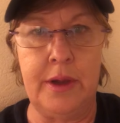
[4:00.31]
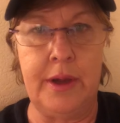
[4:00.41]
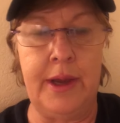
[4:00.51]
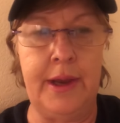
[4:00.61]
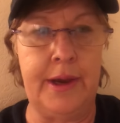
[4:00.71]

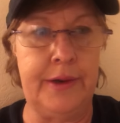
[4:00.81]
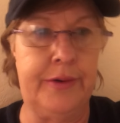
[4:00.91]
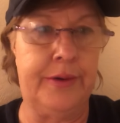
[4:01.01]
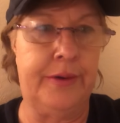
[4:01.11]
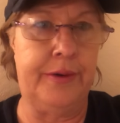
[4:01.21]

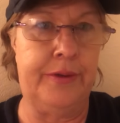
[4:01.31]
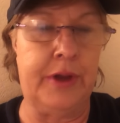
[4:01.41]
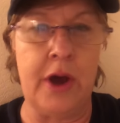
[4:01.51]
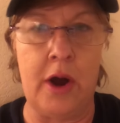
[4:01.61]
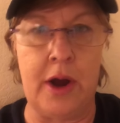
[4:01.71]
And
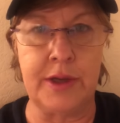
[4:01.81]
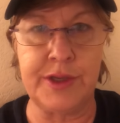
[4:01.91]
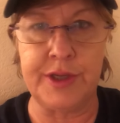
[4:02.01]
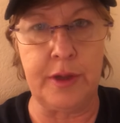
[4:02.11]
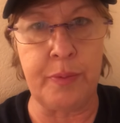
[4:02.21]
the
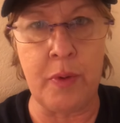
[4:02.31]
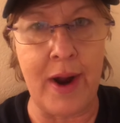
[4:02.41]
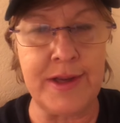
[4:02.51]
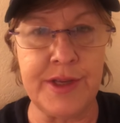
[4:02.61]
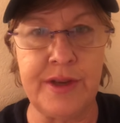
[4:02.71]
cost and the
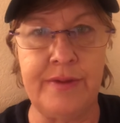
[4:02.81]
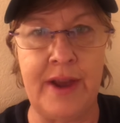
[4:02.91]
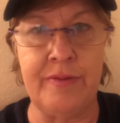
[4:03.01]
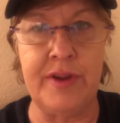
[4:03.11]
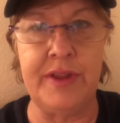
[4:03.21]
prices of
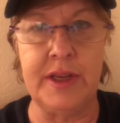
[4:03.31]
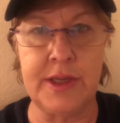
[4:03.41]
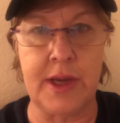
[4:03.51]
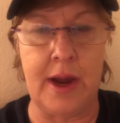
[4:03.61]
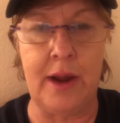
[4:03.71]
everything
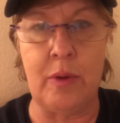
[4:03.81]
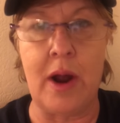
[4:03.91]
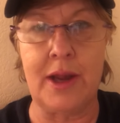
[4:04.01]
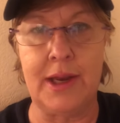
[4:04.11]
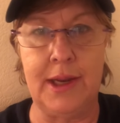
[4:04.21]

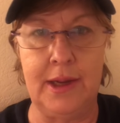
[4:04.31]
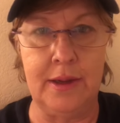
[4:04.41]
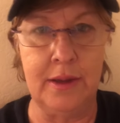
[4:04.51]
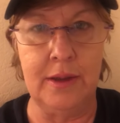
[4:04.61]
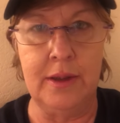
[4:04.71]

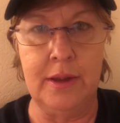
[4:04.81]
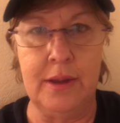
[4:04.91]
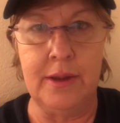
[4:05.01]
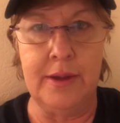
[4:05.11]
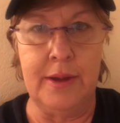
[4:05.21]
skyrocketing.
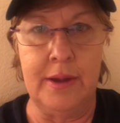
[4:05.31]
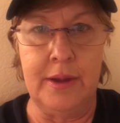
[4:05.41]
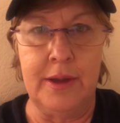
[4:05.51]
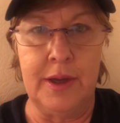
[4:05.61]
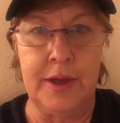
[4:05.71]

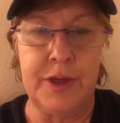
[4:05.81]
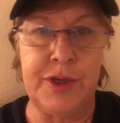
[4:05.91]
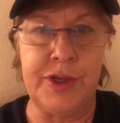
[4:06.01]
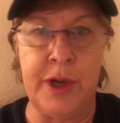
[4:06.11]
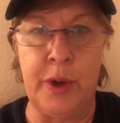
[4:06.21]

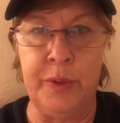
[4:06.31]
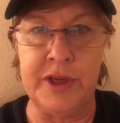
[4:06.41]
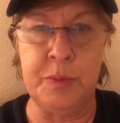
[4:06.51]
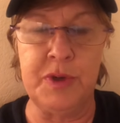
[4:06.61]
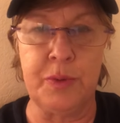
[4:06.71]
So
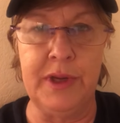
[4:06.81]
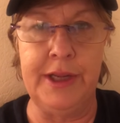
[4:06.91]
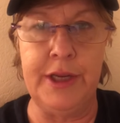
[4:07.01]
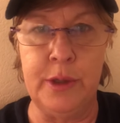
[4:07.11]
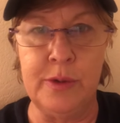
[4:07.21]
this was
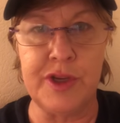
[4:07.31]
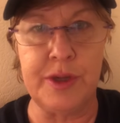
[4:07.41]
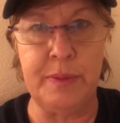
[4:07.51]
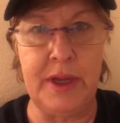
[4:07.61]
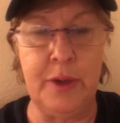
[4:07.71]
really news
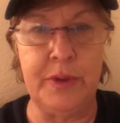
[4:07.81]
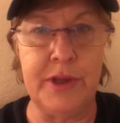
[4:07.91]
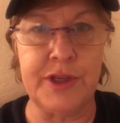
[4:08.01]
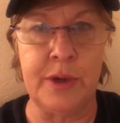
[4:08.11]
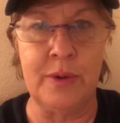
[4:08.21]
to me when
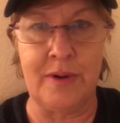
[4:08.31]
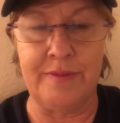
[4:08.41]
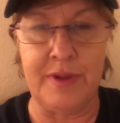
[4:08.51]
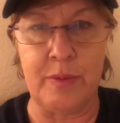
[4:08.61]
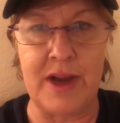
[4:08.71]
this owner
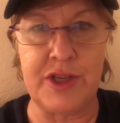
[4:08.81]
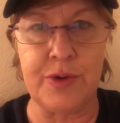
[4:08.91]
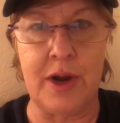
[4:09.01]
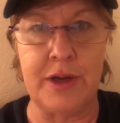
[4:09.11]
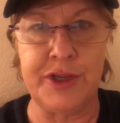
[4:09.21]
of the
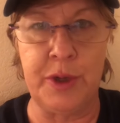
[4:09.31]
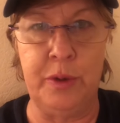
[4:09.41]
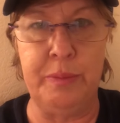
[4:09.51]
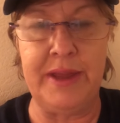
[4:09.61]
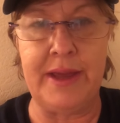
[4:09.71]
restaurant
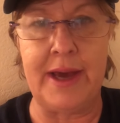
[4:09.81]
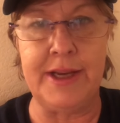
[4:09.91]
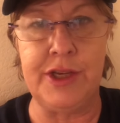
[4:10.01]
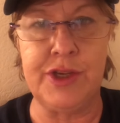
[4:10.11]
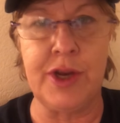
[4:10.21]
told me that
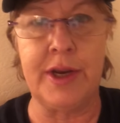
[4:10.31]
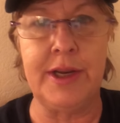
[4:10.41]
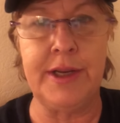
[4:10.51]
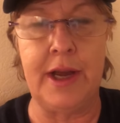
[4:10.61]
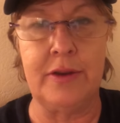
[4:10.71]
he's
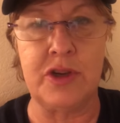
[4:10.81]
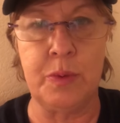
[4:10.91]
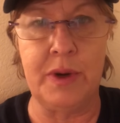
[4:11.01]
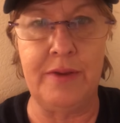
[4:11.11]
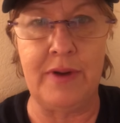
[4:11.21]
shutting down to
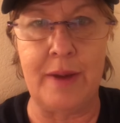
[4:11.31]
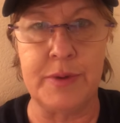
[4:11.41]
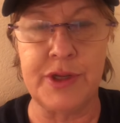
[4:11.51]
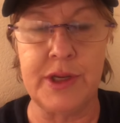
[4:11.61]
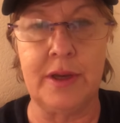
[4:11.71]

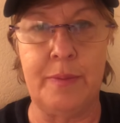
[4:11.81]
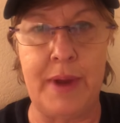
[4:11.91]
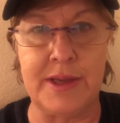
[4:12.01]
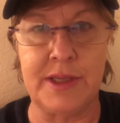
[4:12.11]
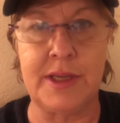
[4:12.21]
25%
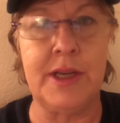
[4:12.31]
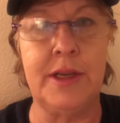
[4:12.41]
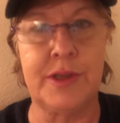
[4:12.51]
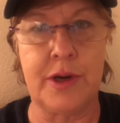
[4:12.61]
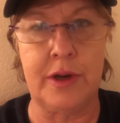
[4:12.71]
capacity
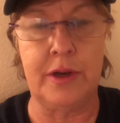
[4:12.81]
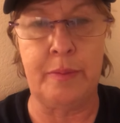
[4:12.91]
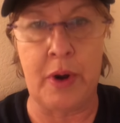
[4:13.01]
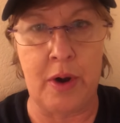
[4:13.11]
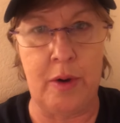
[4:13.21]
starting
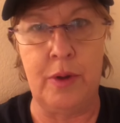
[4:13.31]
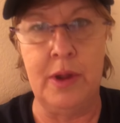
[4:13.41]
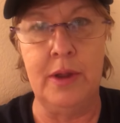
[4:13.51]
tomorrow,